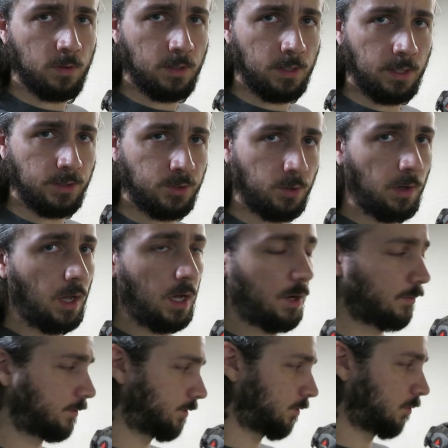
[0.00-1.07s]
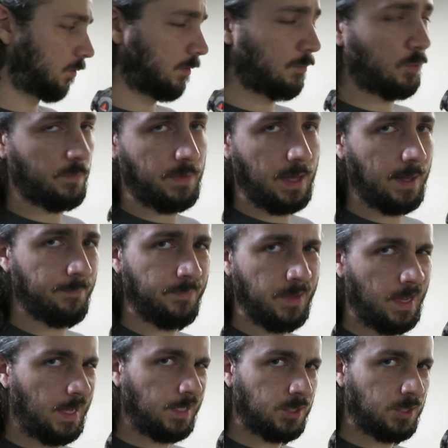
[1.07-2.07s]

I show you how to remove that.